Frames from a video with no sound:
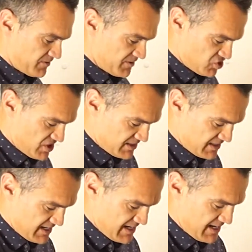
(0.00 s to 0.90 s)
with the
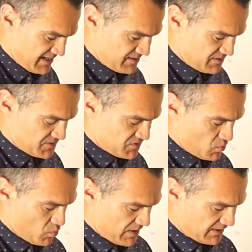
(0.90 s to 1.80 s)
jig, and
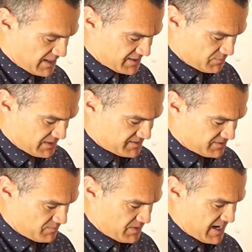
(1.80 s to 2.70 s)
there's one last piece
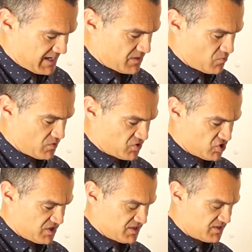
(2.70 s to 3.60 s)
at the back
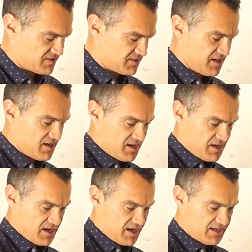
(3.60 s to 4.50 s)
which is
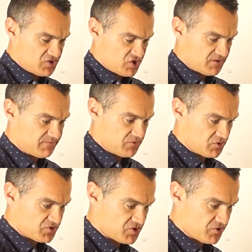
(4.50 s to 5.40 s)
a jig
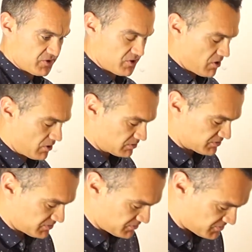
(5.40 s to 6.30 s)
for screwing
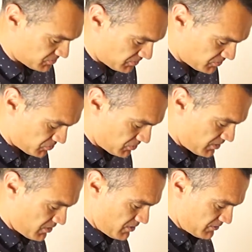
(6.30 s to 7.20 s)
holes to install the
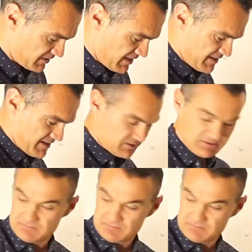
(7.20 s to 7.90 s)
door on the cutout.